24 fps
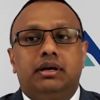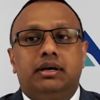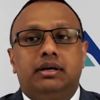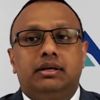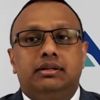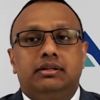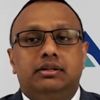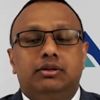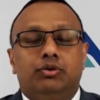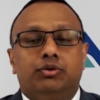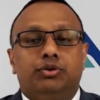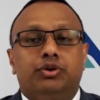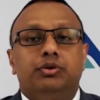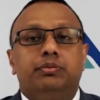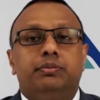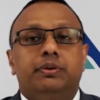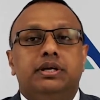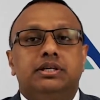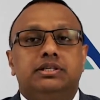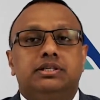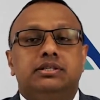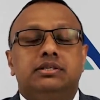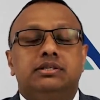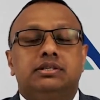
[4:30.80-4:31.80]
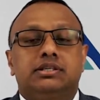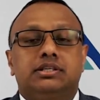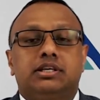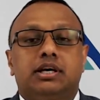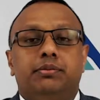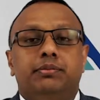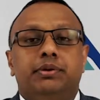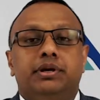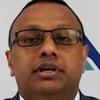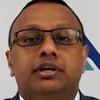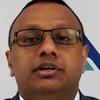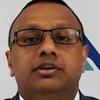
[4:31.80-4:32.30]
occupations
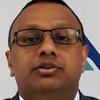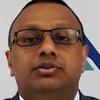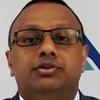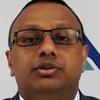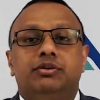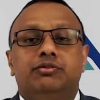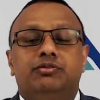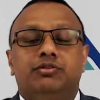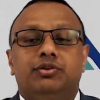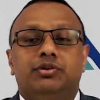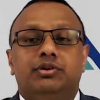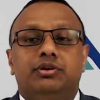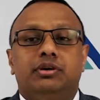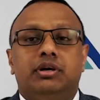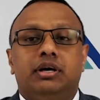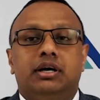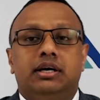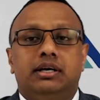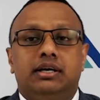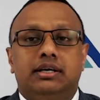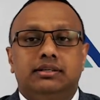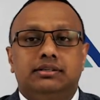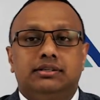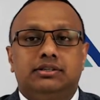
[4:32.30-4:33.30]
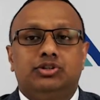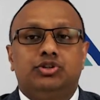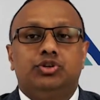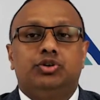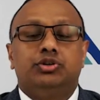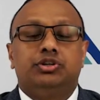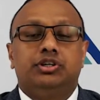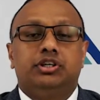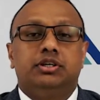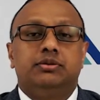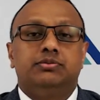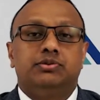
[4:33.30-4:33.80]
coming into the
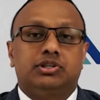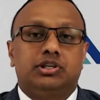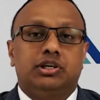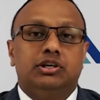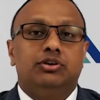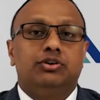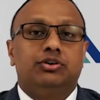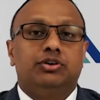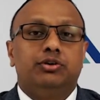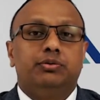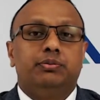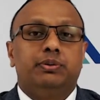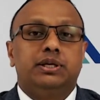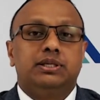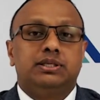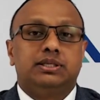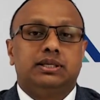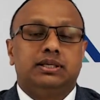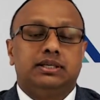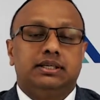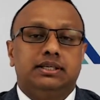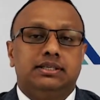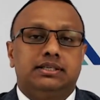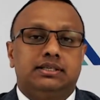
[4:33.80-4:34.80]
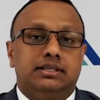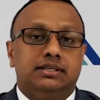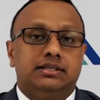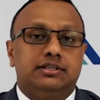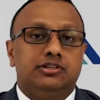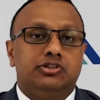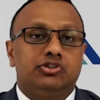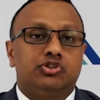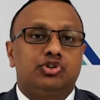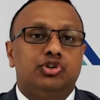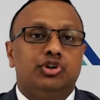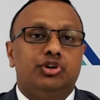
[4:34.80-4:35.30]
short-term skill occupation list. It
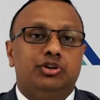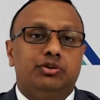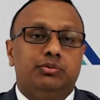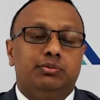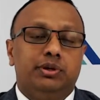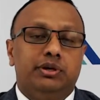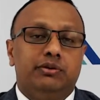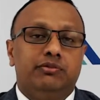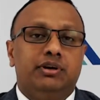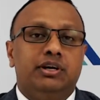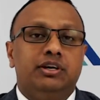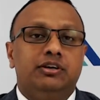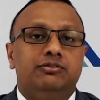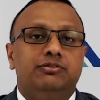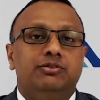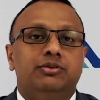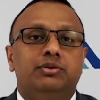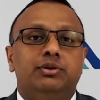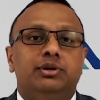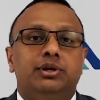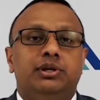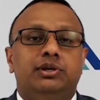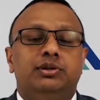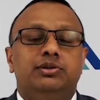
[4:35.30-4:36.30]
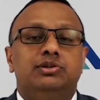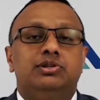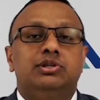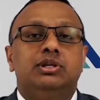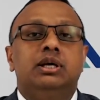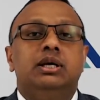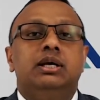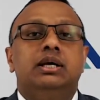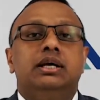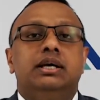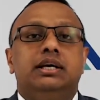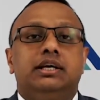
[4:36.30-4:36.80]
is going to be a wonderful news,
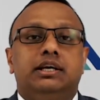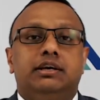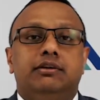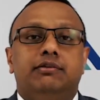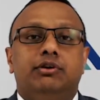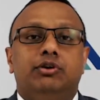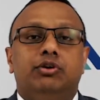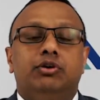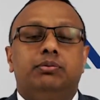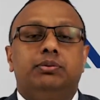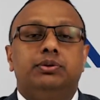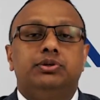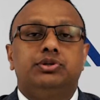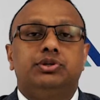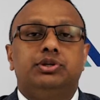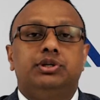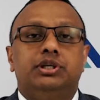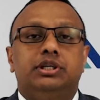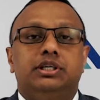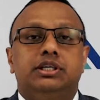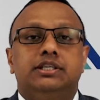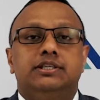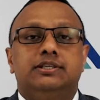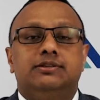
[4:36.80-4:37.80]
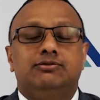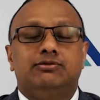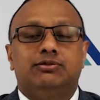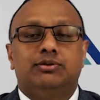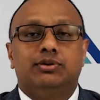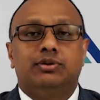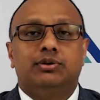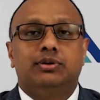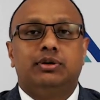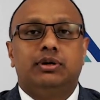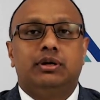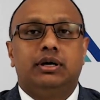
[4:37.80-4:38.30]
giving opportunities
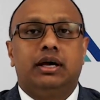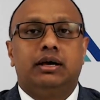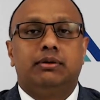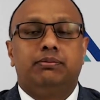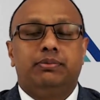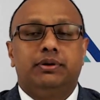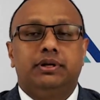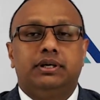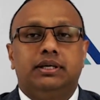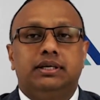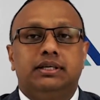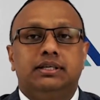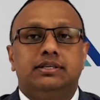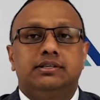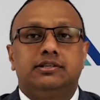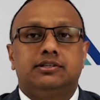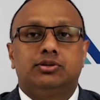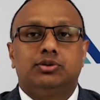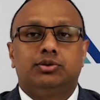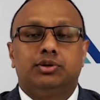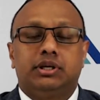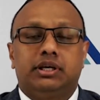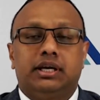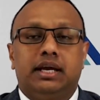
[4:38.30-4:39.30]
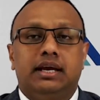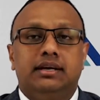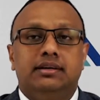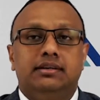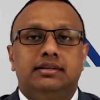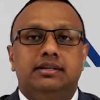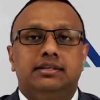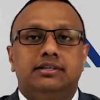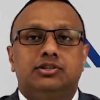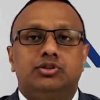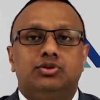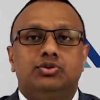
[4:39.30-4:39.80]
for applicants or the
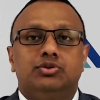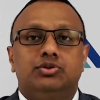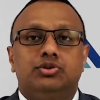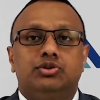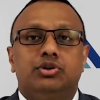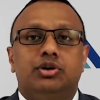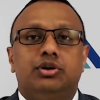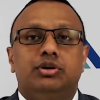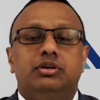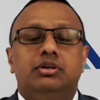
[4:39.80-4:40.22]
candidates who's got